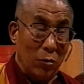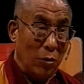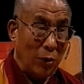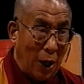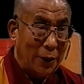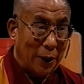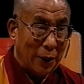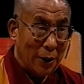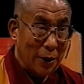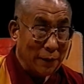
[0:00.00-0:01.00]
on other,
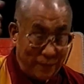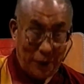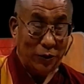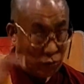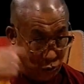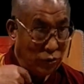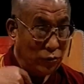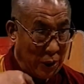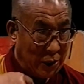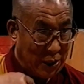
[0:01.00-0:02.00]
first you
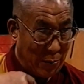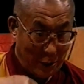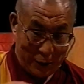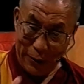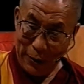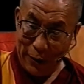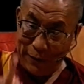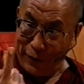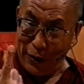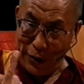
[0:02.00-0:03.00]
should examine.
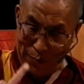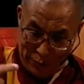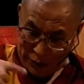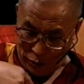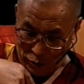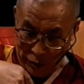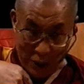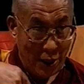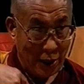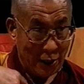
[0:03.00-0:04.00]
Finger must go
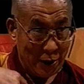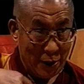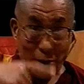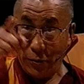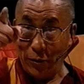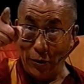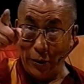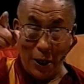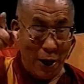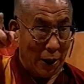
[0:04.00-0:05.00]
here, no,
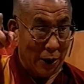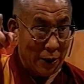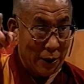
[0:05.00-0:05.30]
not there.